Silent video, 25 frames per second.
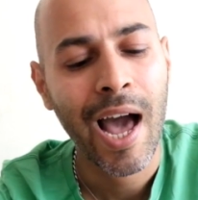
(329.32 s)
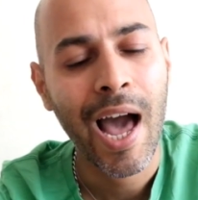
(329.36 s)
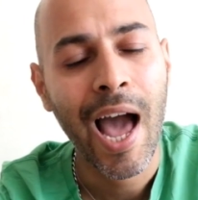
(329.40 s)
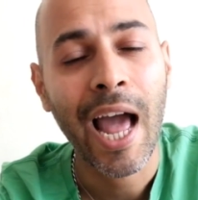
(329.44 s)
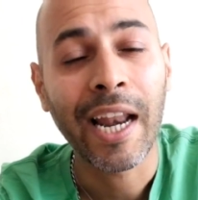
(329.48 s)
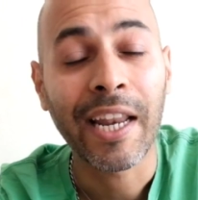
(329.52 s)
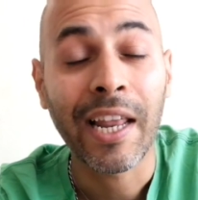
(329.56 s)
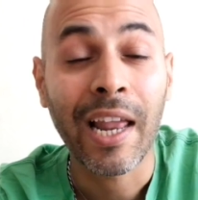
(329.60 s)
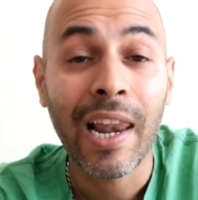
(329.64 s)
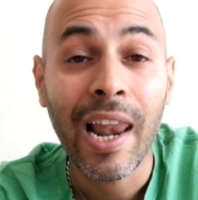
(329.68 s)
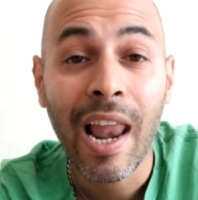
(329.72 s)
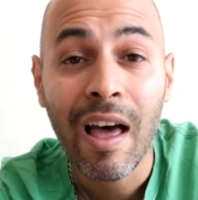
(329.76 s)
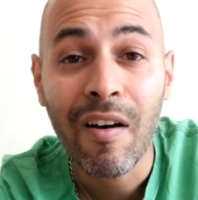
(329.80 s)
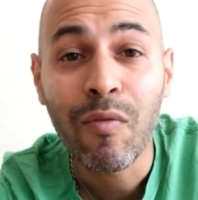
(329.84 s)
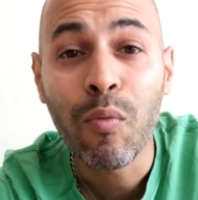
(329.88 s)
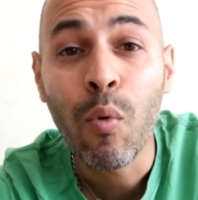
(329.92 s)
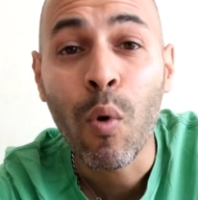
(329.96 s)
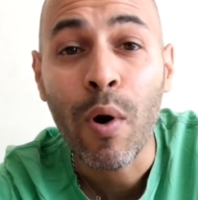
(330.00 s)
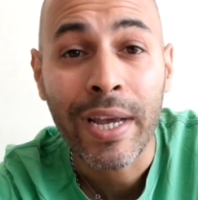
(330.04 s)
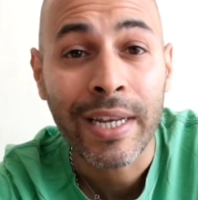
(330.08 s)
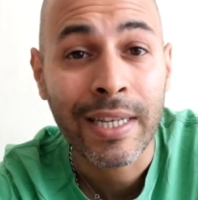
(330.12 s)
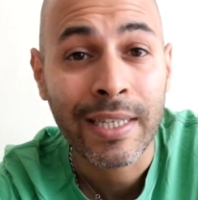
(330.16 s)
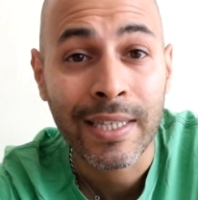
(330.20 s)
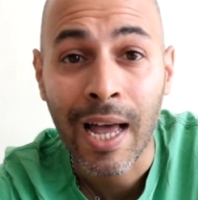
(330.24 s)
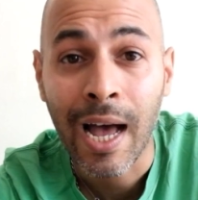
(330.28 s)
And I love
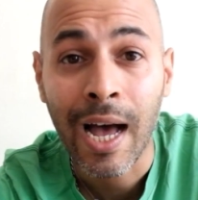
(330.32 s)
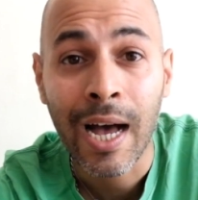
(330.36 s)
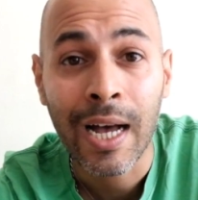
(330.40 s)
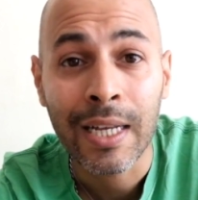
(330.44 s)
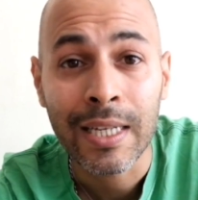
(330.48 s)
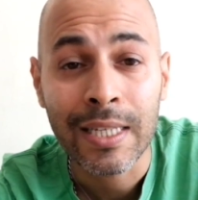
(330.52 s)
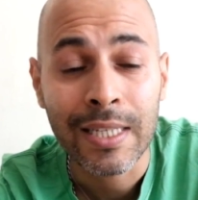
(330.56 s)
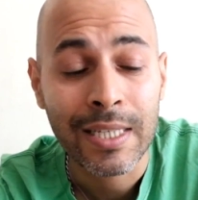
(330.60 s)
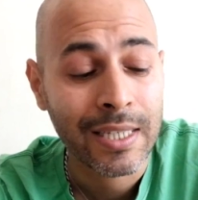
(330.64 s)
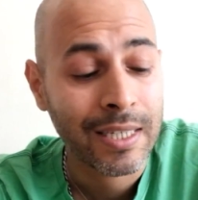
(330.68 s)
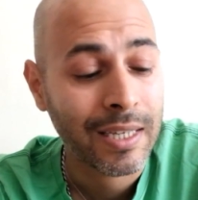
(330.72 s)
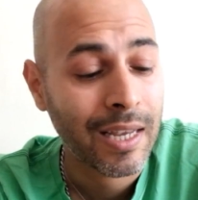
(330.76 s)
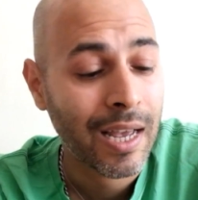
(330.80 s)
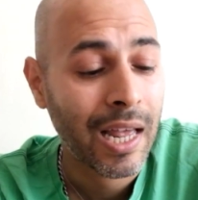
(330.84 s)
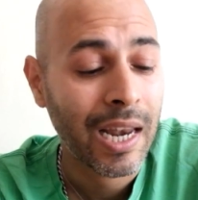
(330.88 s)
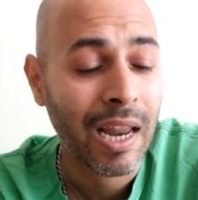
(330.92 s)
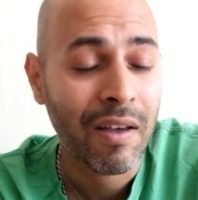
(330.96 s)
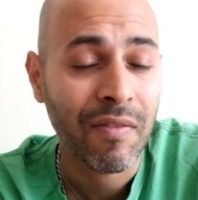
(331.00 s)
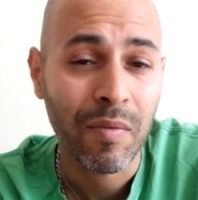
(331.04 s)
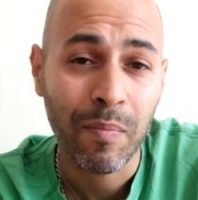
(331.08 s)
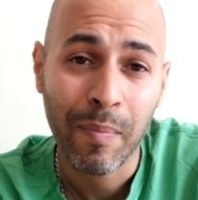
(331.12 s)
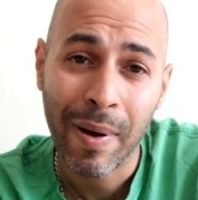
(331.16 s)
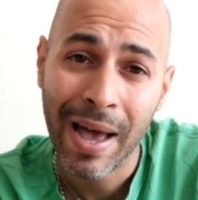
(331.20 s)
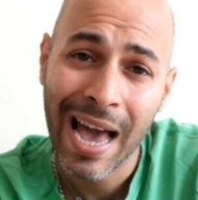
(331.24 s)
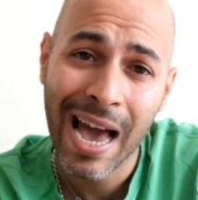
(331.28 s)
what it does. I
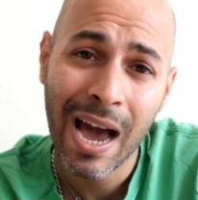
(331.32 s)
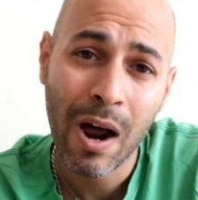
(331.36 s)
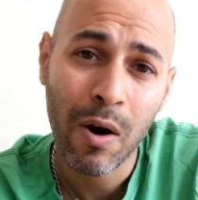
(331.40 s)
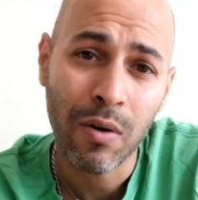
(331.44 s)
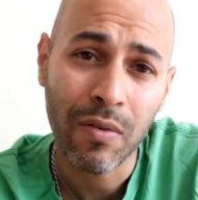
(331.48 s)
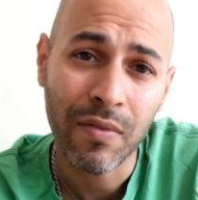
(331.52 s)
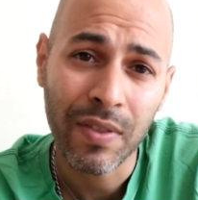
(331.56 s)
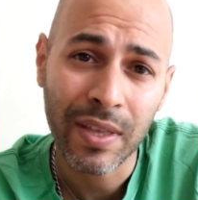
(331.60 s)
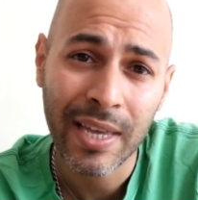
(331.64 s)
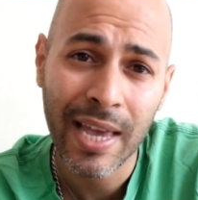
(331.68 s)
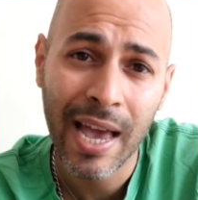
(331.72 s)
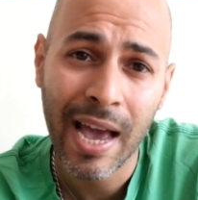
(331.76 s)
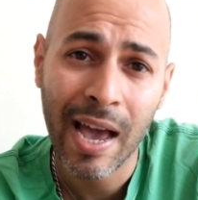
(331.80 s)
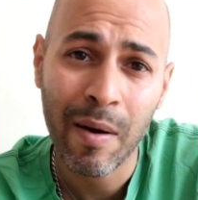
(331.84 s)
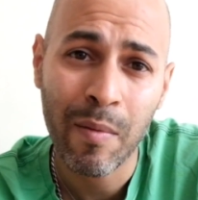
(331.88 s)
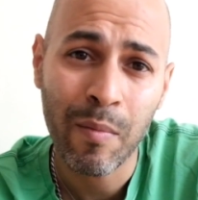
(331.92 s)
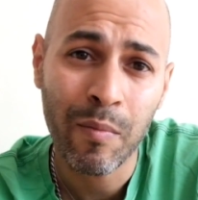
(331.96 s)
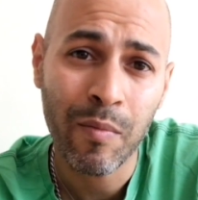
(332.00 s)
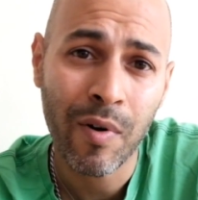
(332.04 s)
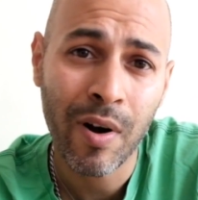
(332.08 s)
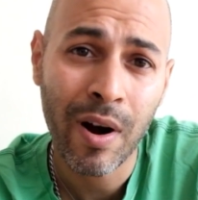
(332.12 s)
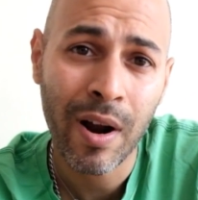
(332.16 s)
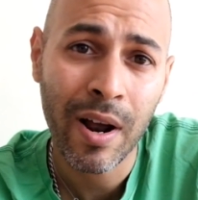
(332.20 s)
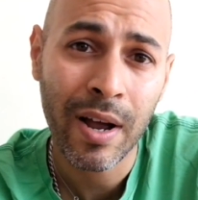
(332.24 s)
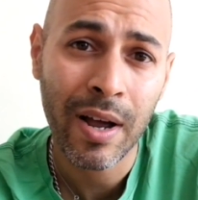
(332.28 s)
love the power of the
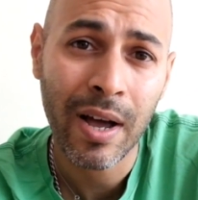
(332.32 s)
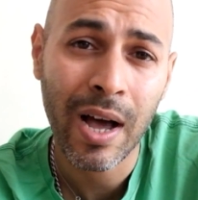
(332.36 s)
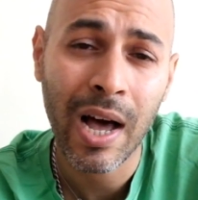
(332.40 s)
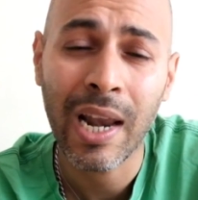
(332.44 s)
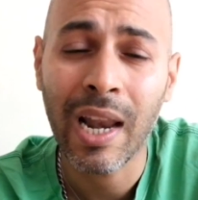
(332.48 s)
camera.